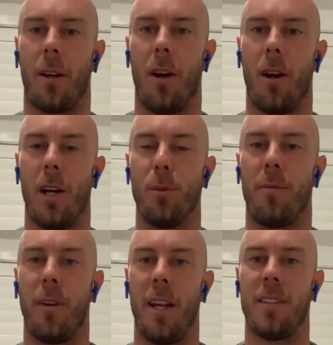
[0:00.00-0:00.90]
guys, my
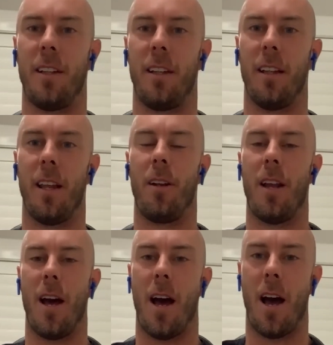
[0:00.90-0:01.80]
fantasy 11
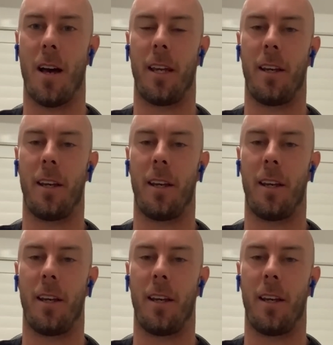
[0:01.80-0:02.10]
are